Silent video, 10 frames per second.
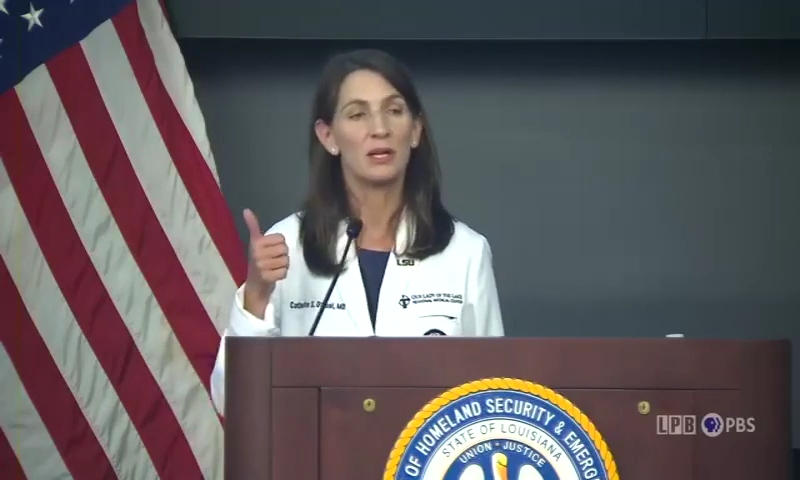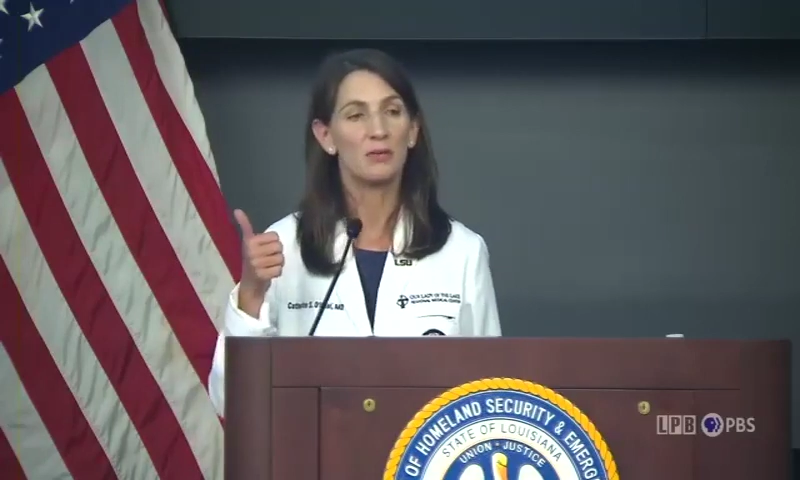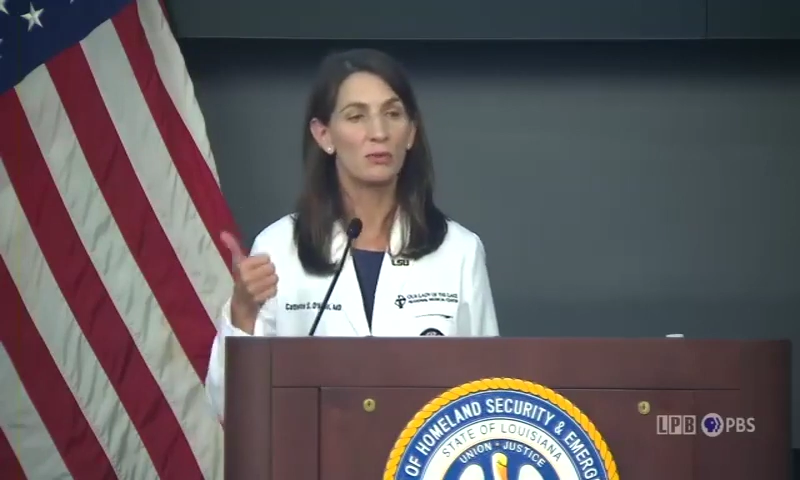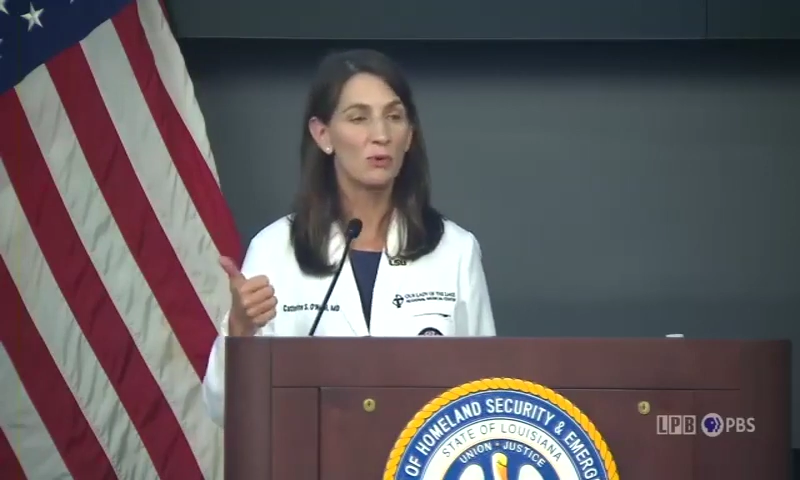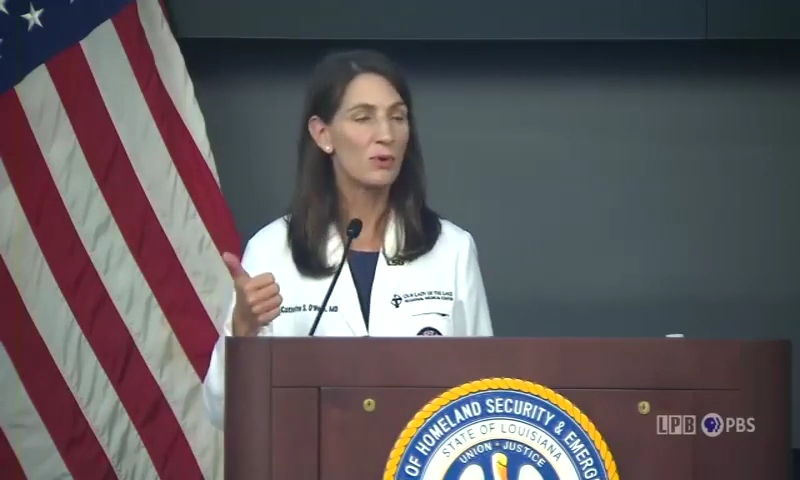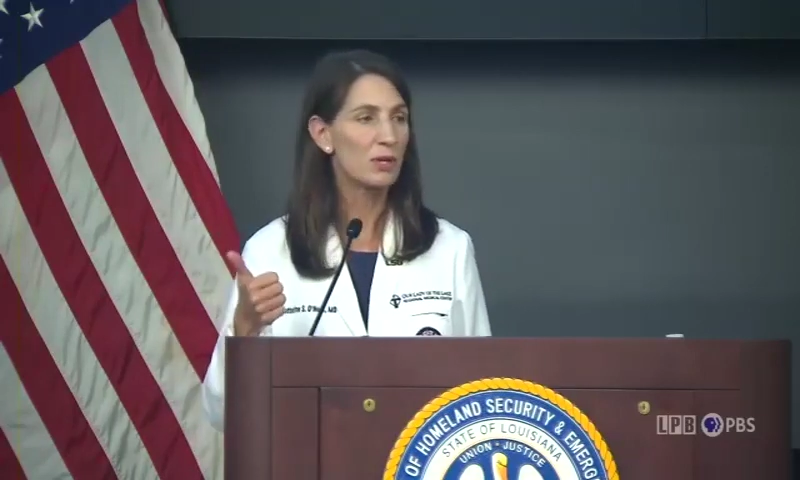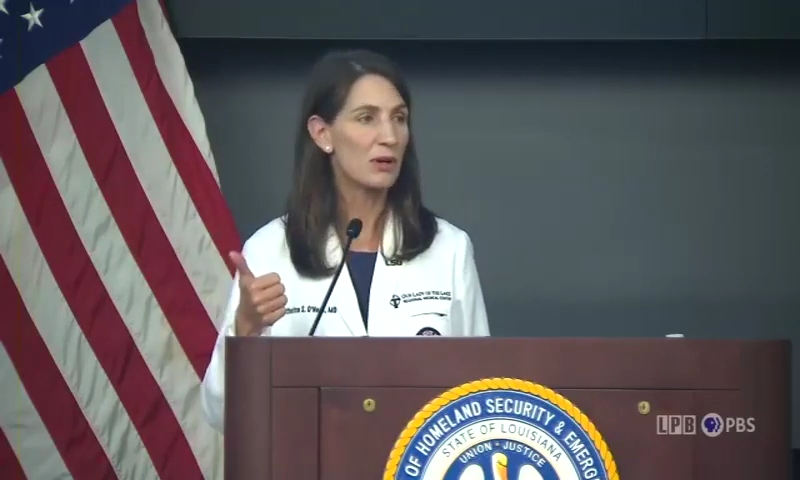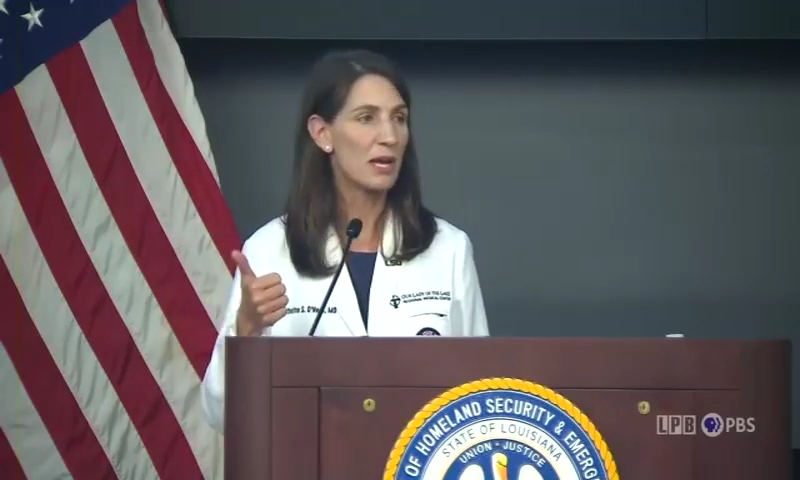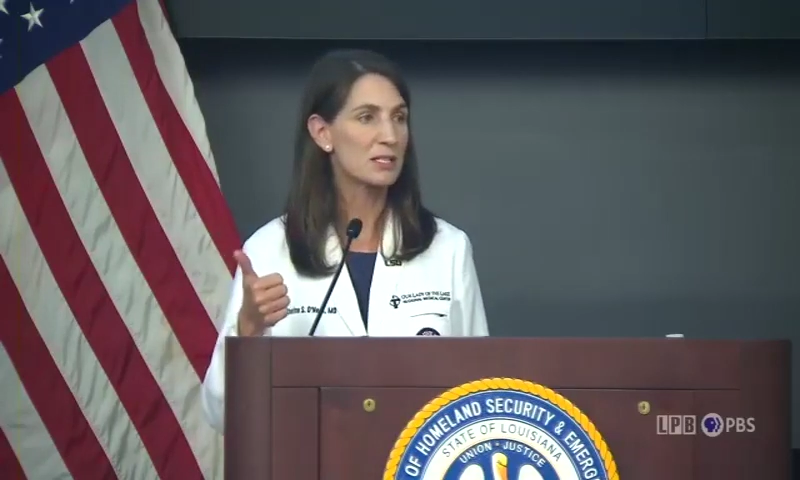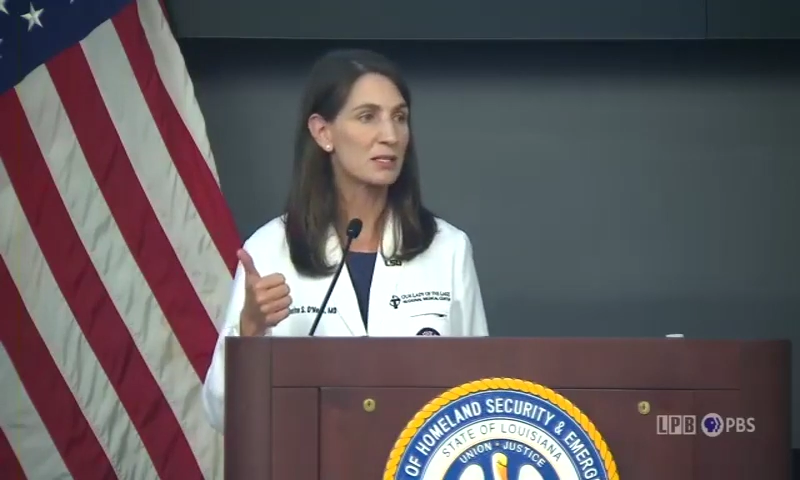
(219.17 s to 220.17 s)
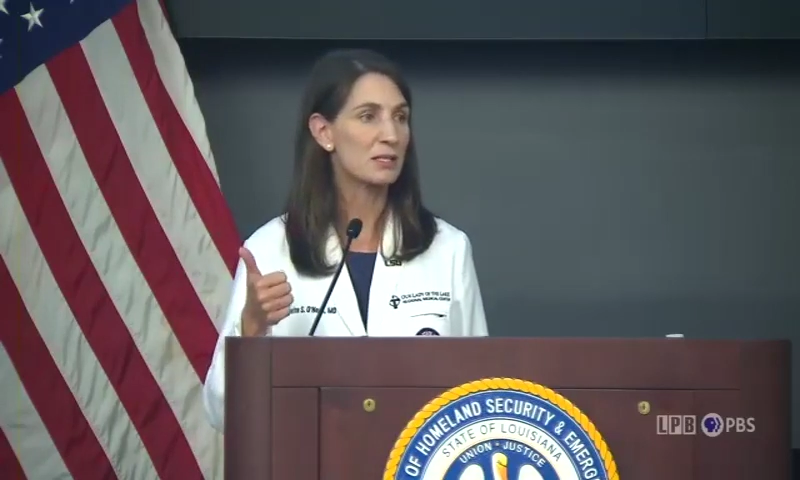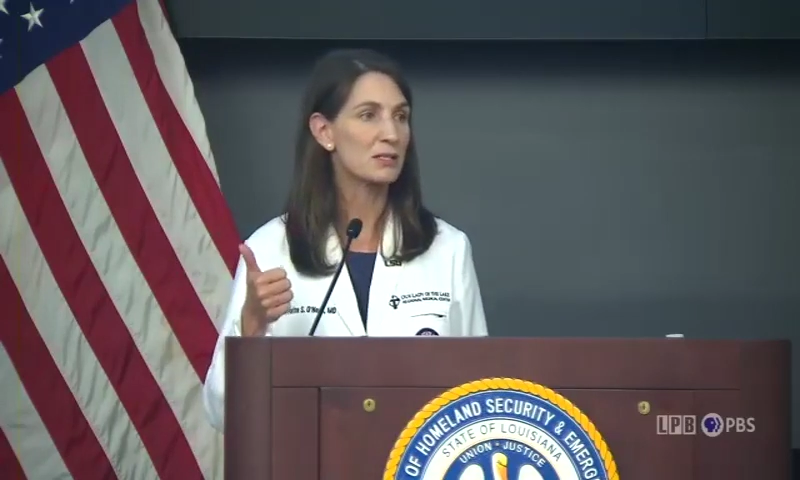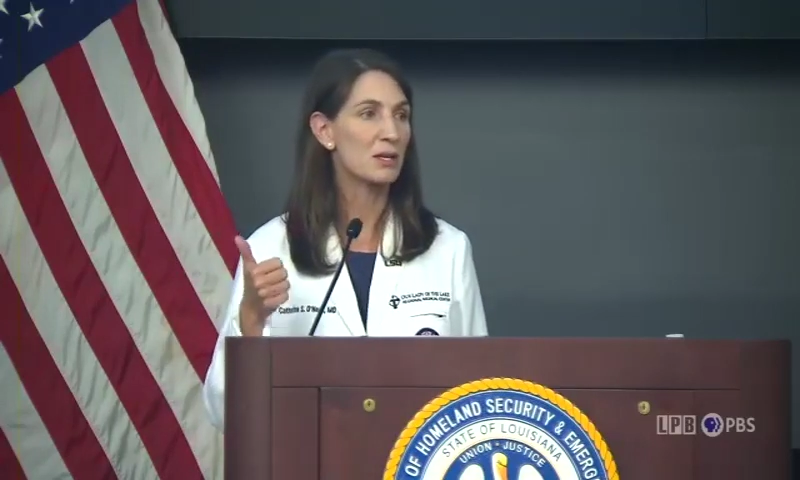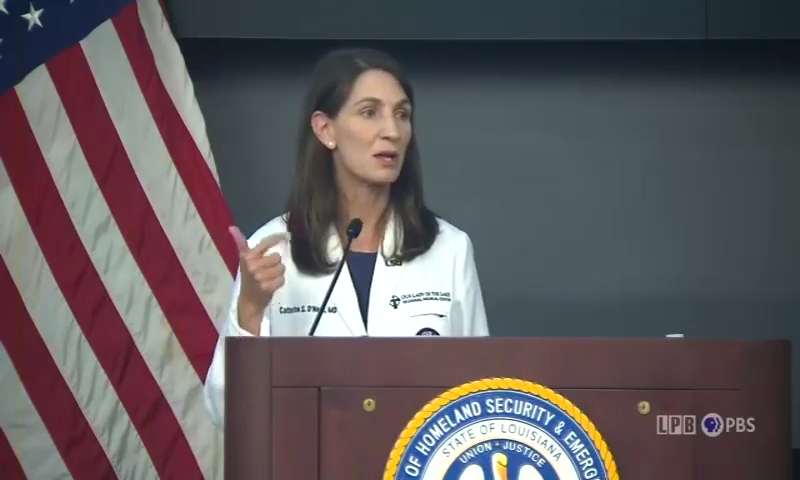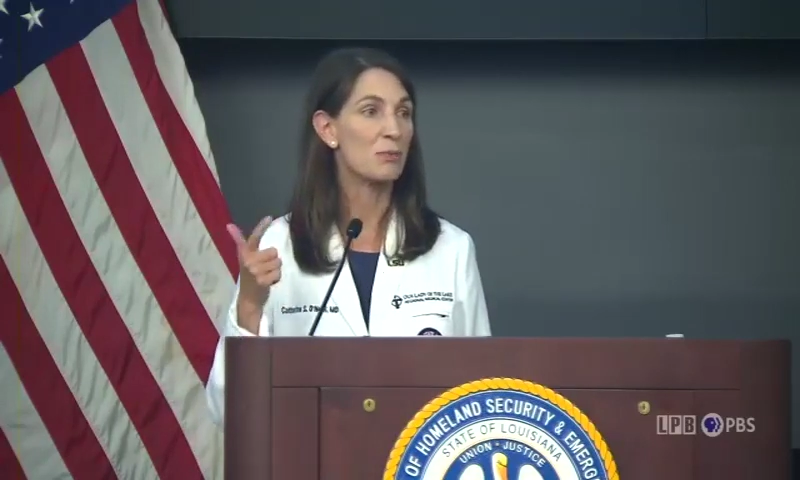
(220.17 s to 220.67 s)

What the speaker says: in four-wheeler accidents